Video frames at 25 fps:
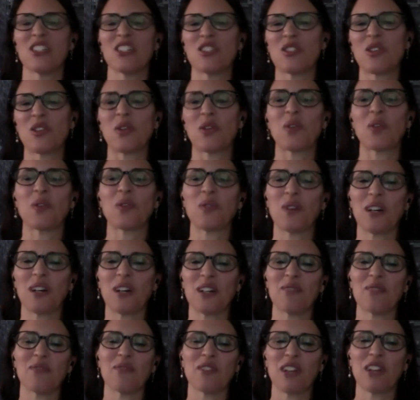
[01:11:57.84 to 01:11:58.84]
So
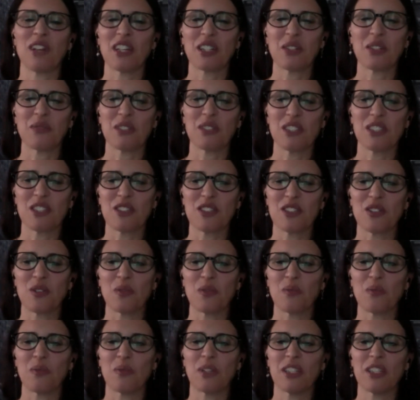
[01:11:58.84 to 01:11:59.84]
um, Veronica wants to know
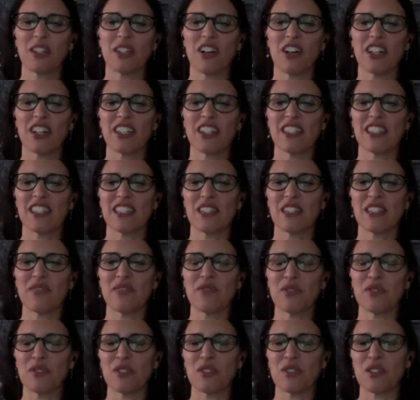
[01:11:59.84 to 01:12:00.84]
what artists
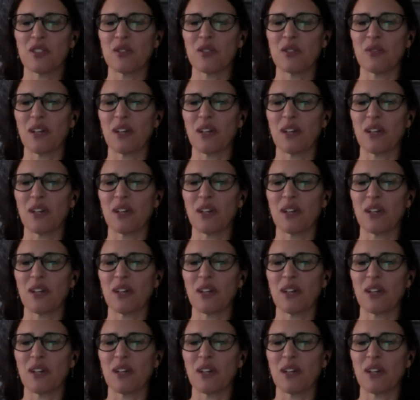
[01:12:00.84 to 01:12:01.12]
influence you